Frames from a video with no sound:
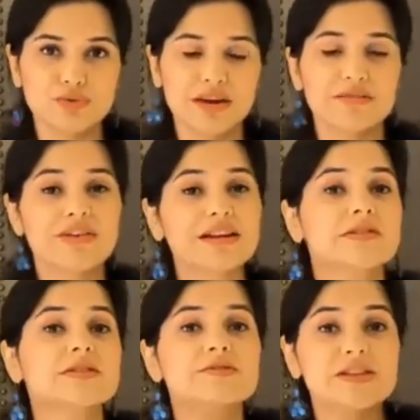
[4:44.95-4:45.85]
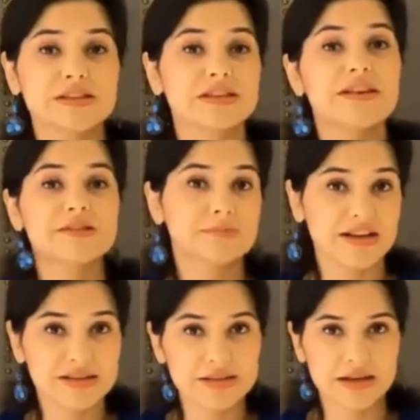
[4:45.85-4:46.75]
and find a safe
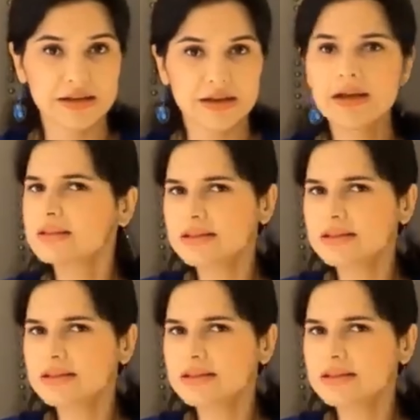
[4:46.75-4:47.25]
space in.